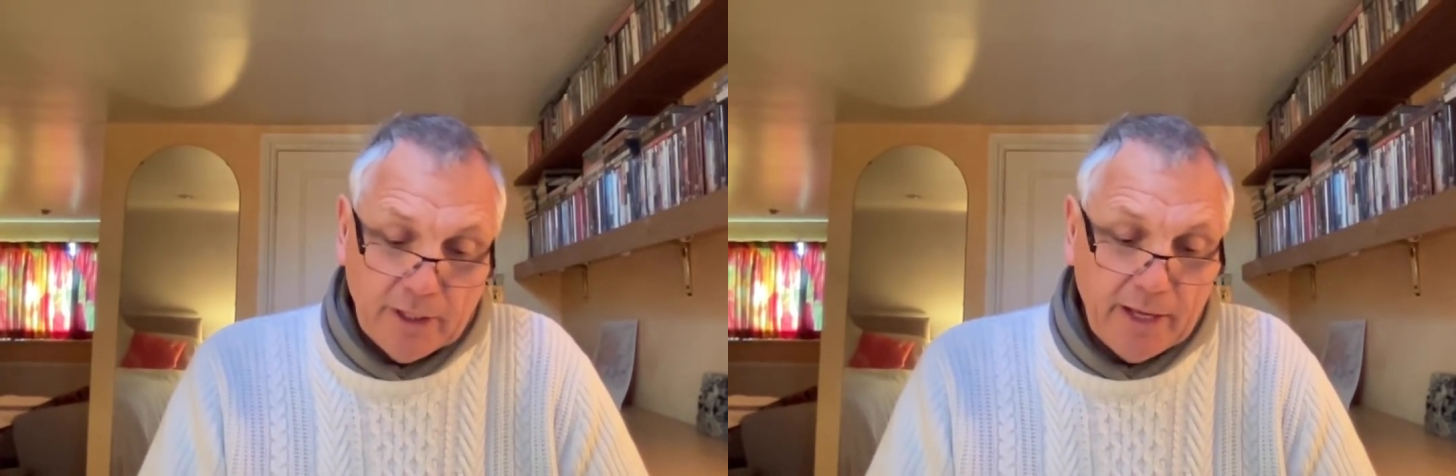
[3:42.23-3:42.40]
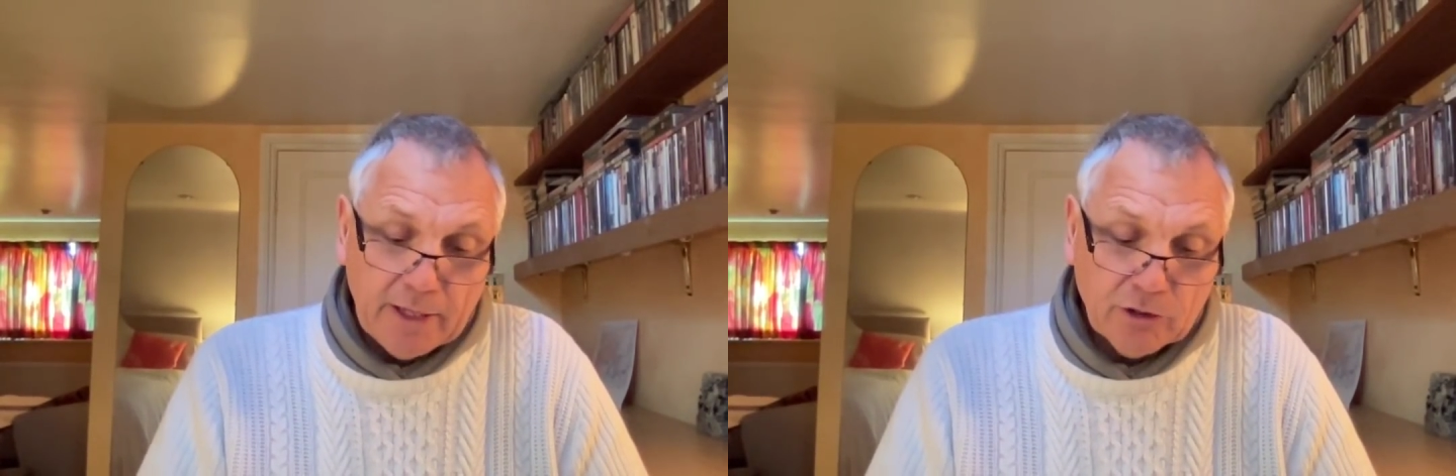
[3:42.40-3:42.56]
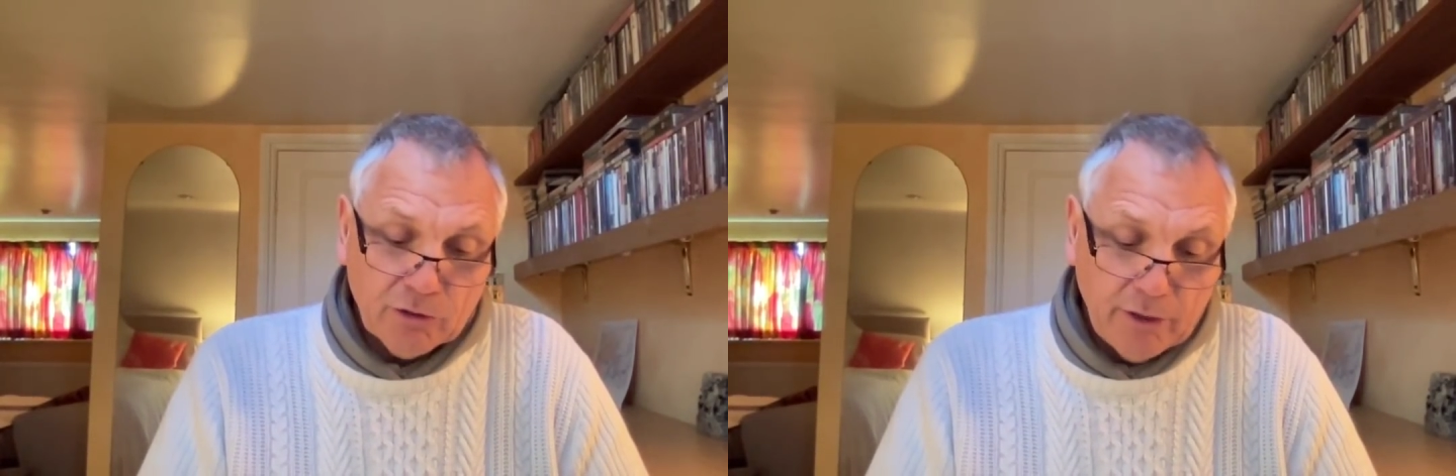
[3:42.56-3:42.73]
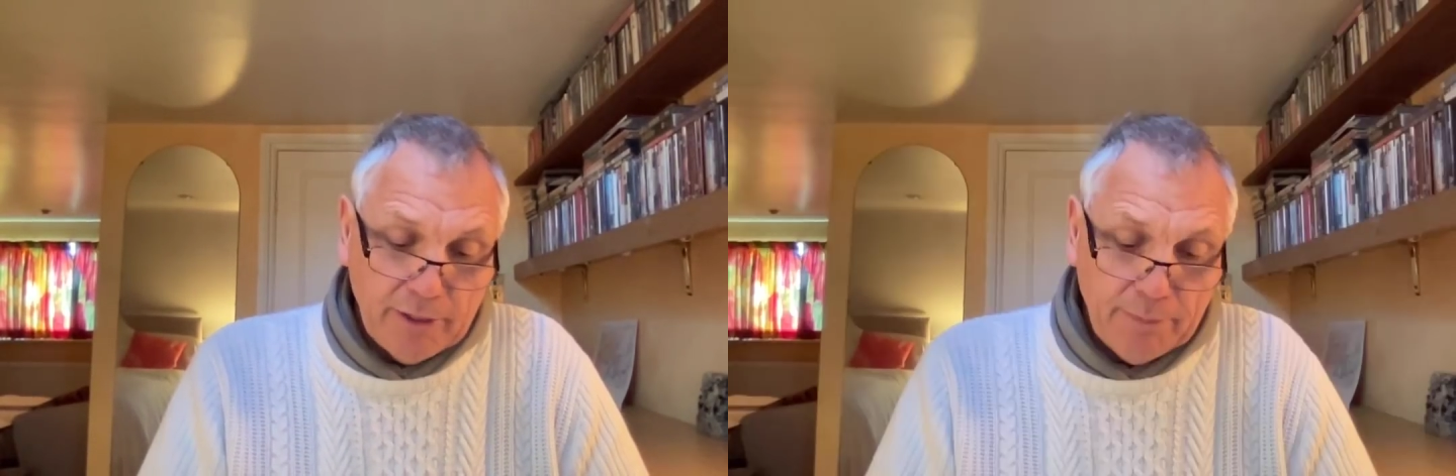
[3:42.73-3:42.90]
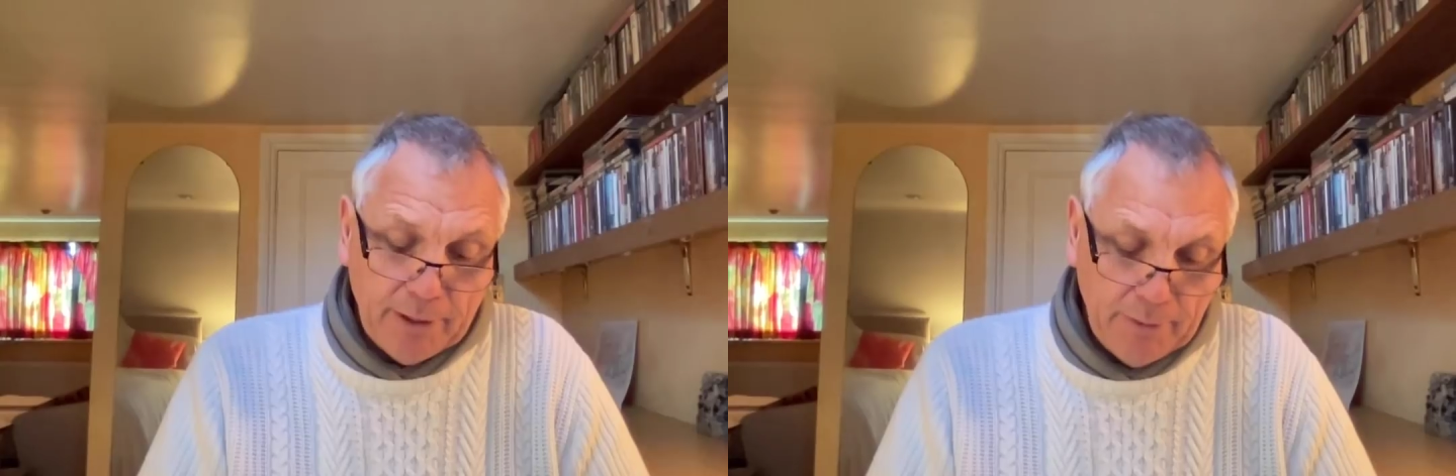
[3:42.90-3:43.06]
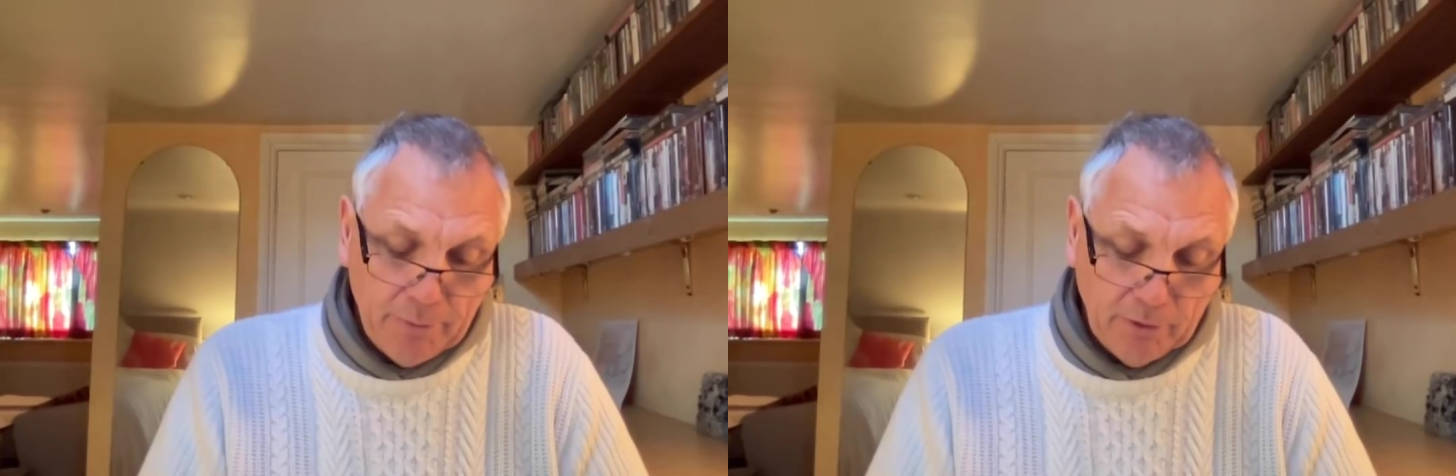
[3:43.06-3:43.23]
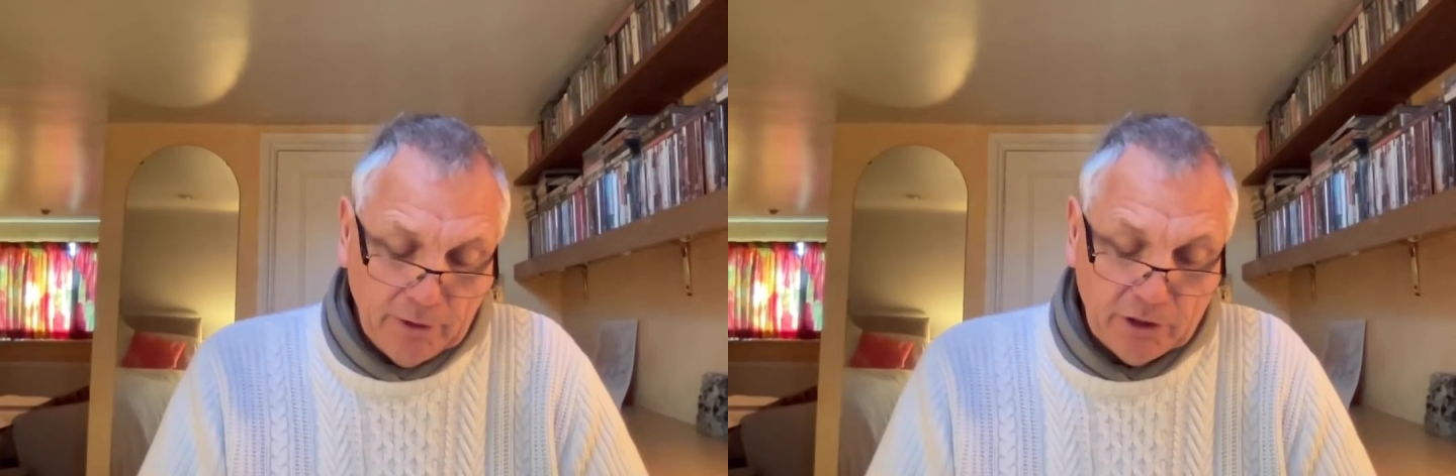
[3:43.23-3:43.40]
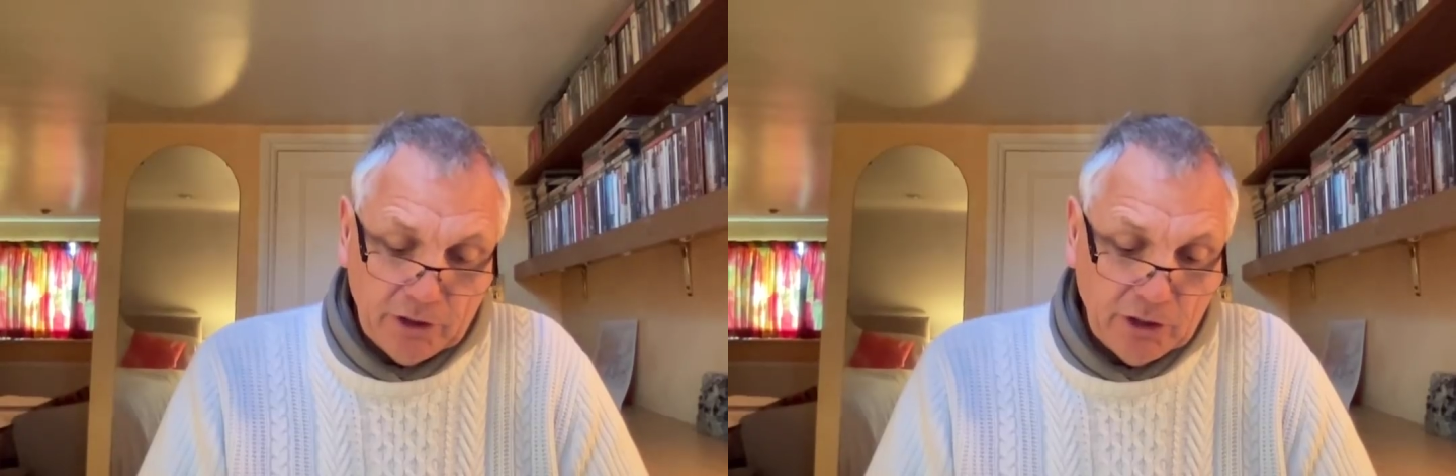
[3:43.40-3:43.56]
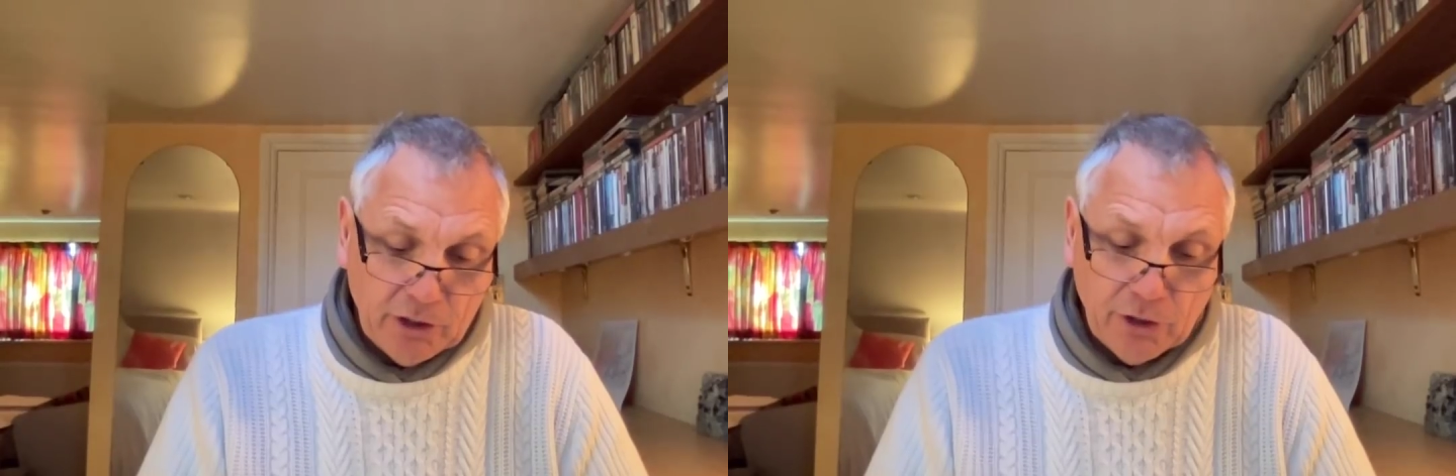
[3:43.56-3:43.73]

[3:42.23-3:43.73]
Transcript: That's three people. This is your